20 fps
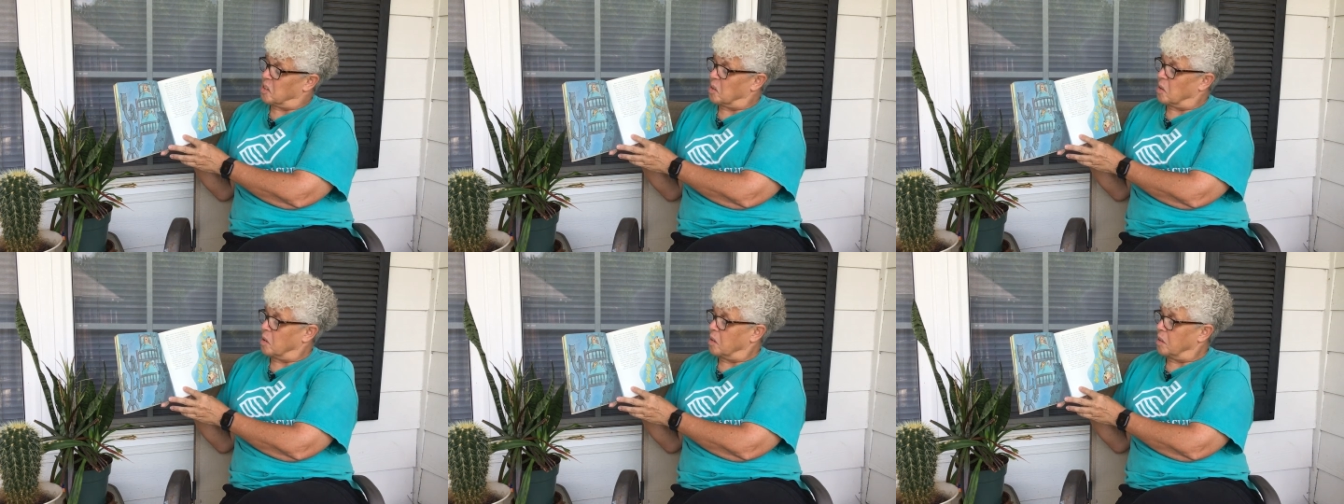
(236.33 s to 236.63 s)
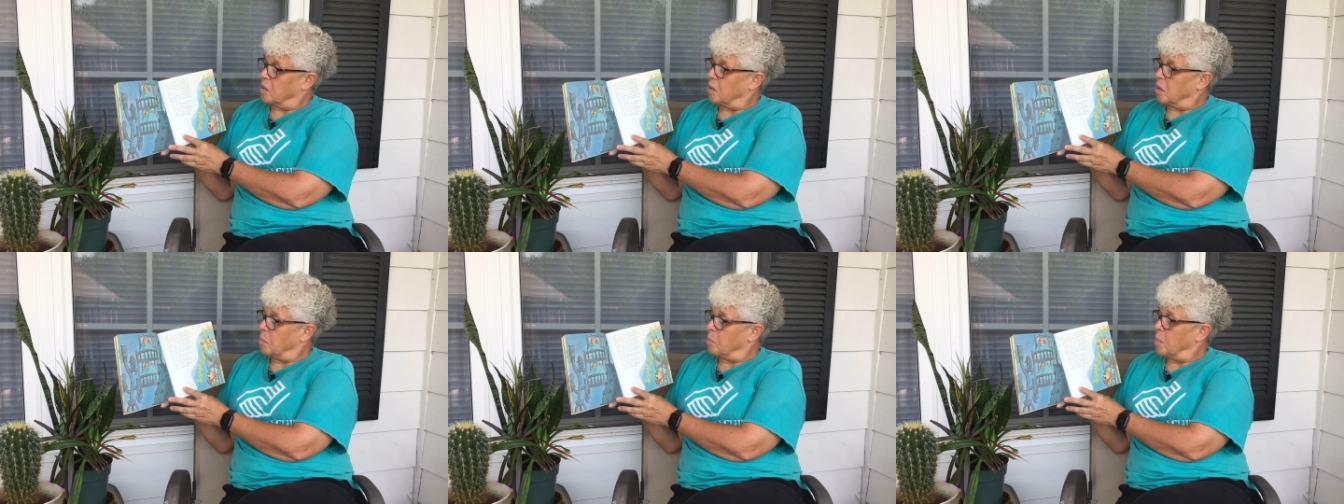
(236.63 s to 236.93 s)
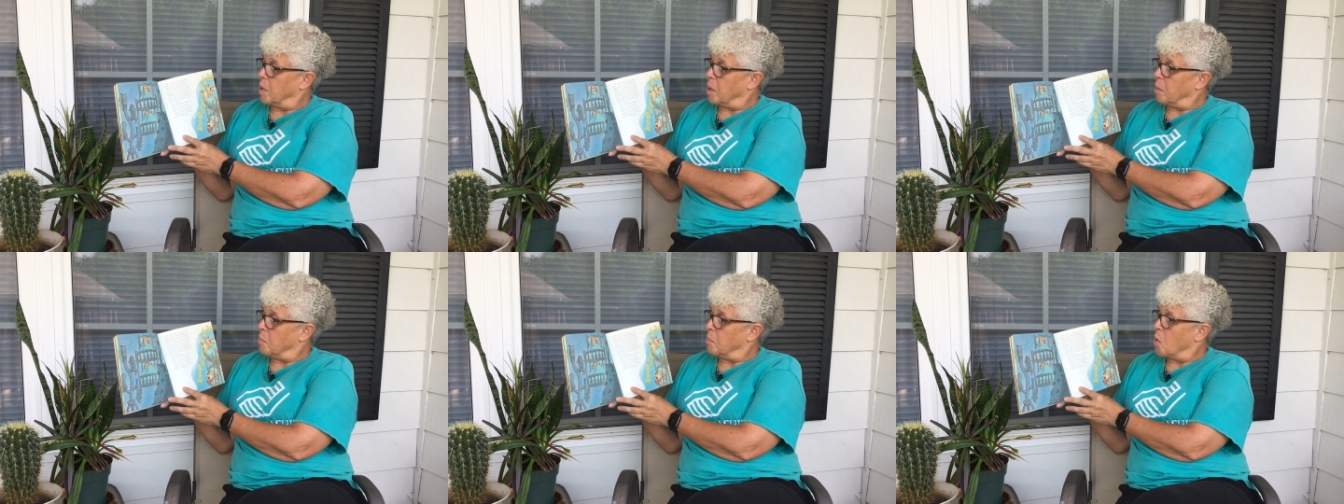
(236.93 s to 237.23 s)
her a little
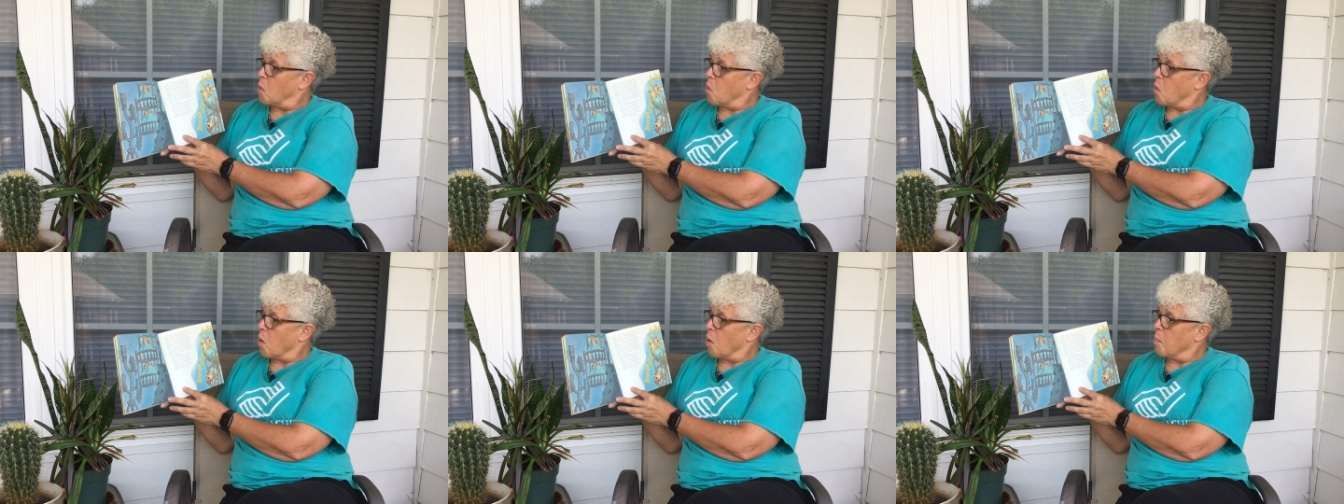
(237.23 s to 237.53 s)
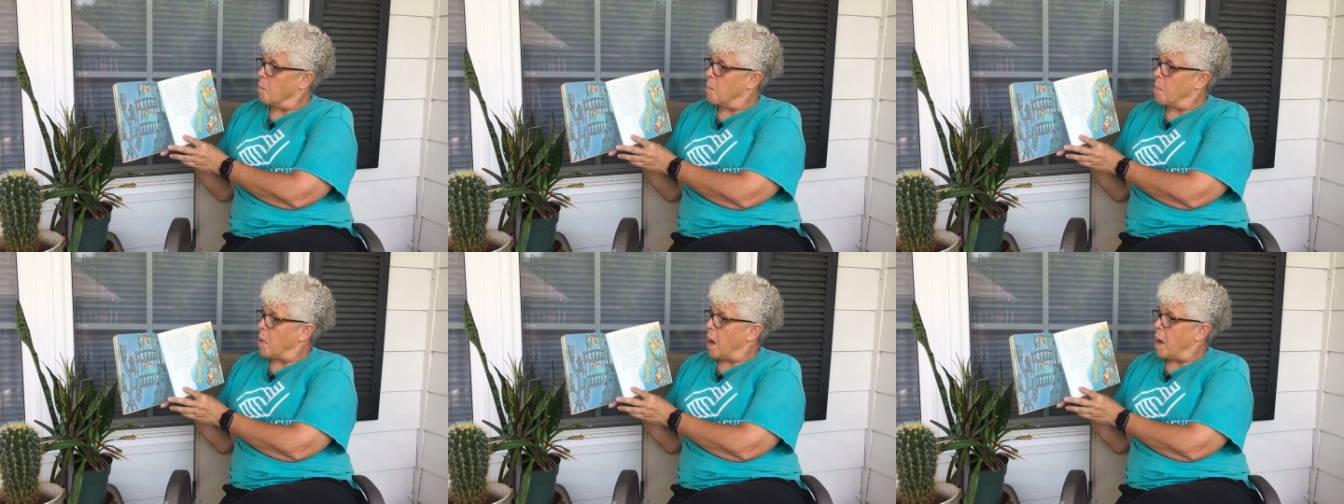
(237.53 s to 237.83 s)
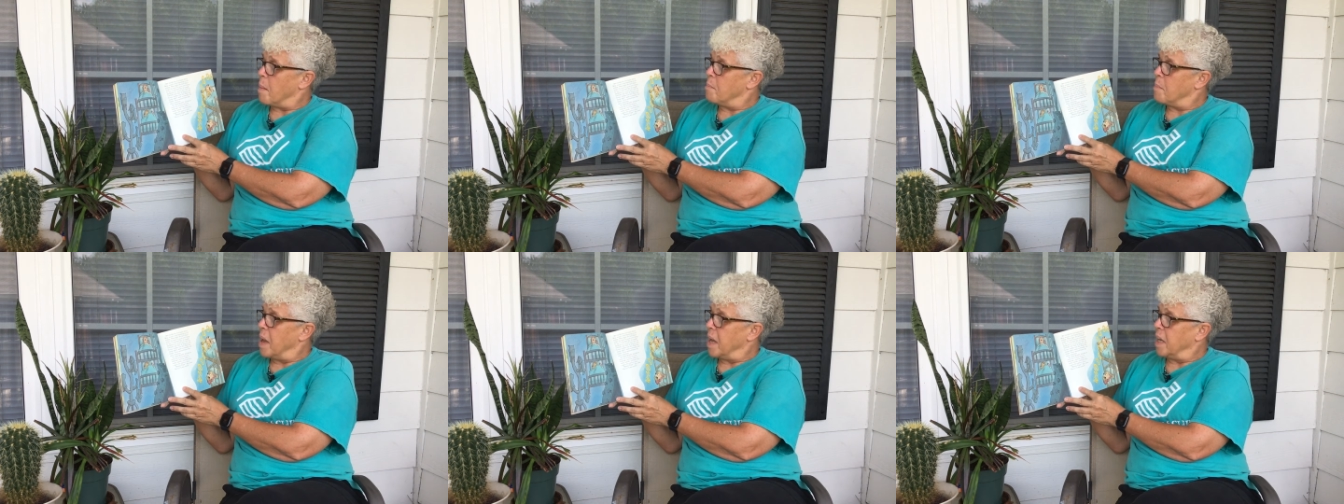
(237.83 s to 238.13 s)
bit more
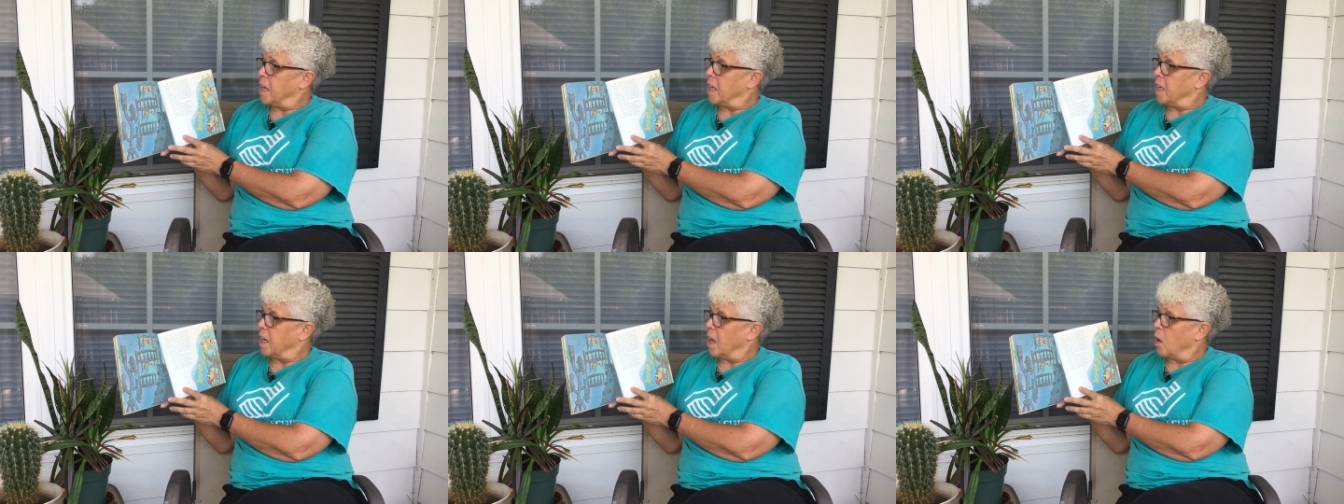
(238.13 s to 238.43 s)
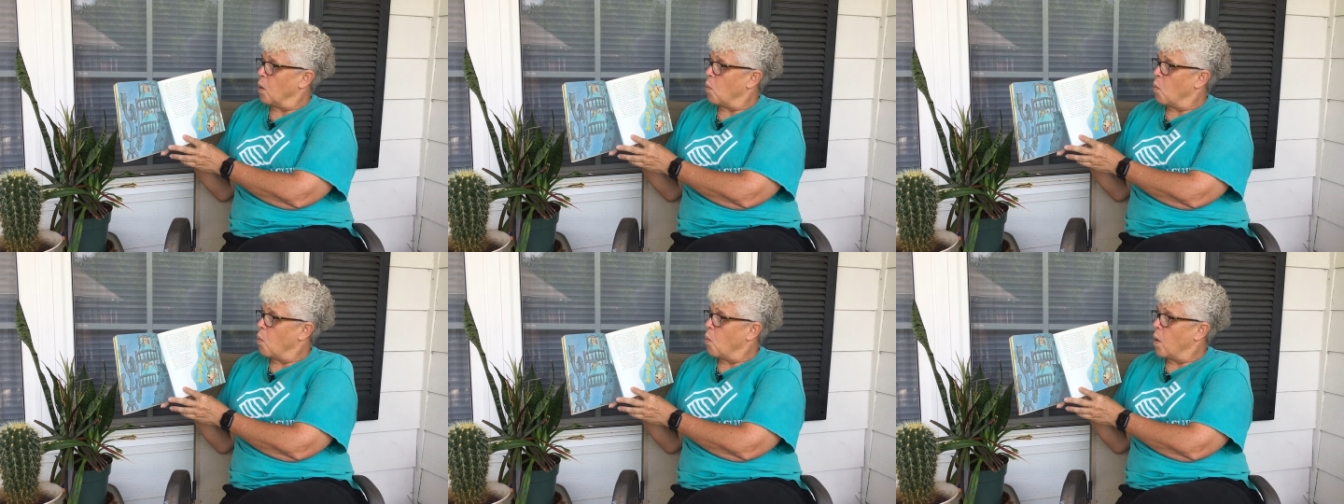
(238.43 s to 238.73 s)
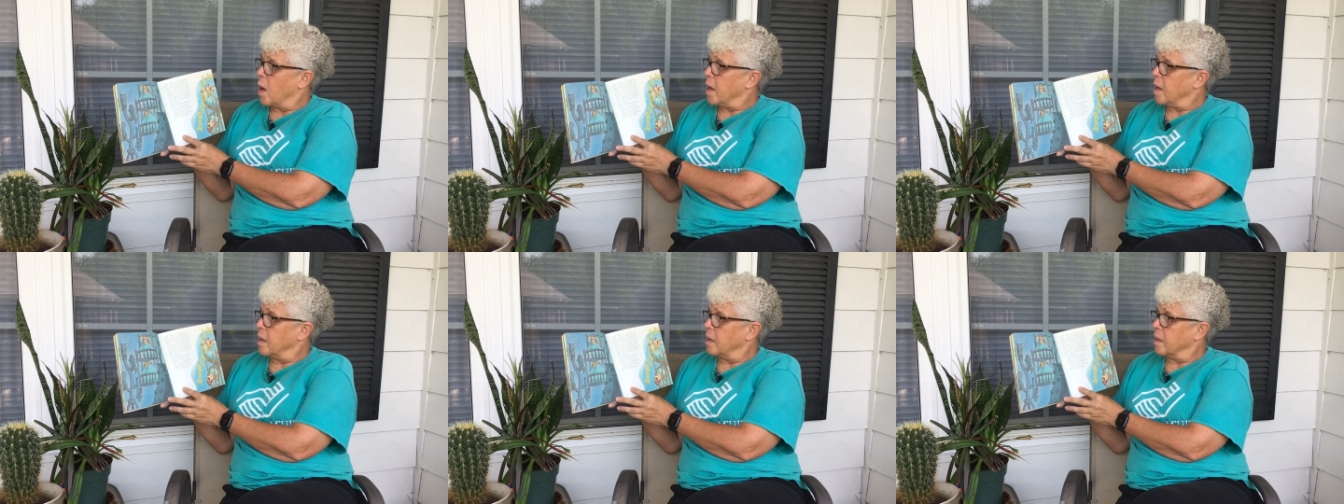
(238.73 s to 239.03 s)
by making a
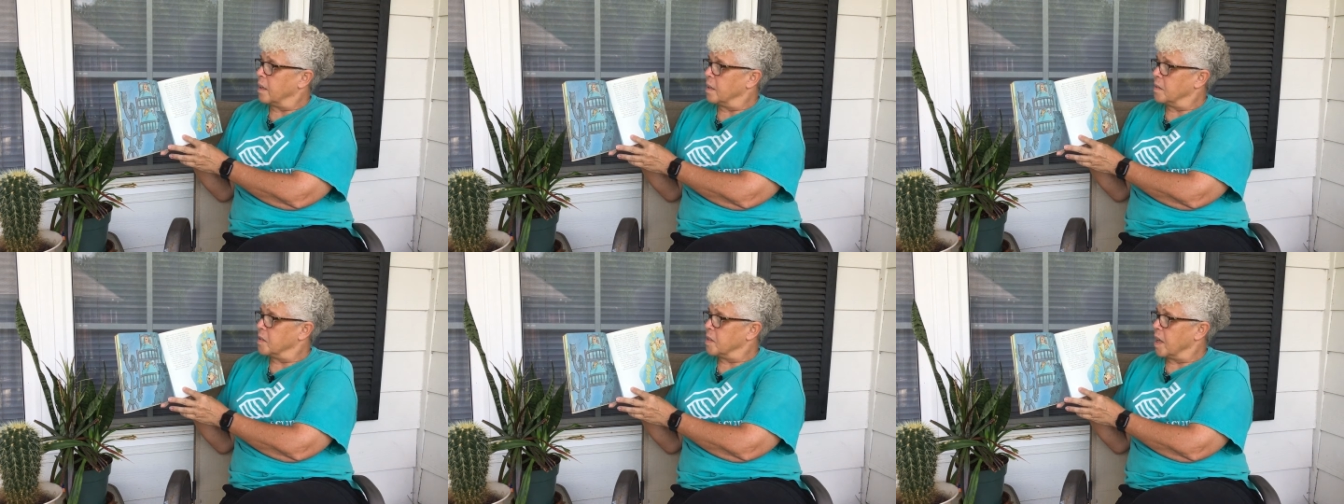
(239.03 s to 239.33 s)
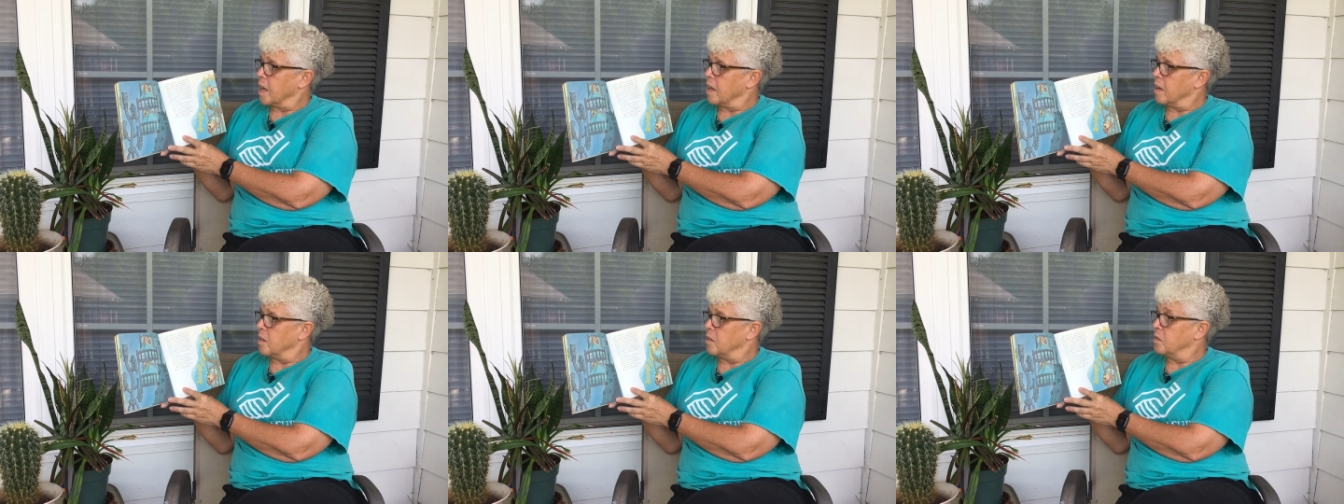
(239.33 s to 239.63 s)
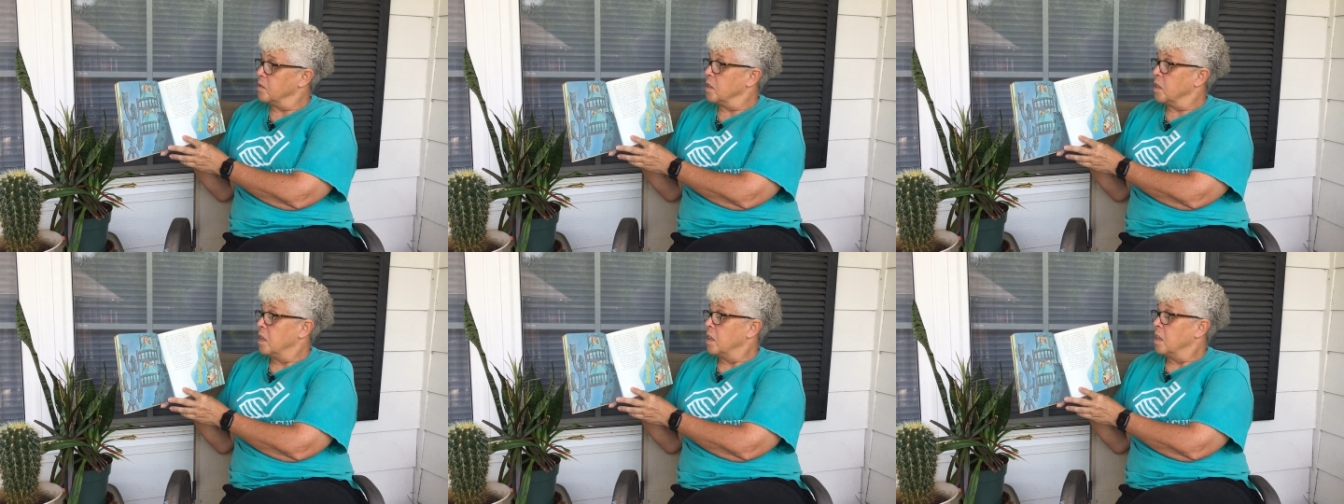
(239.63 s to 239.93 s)
wailing sound,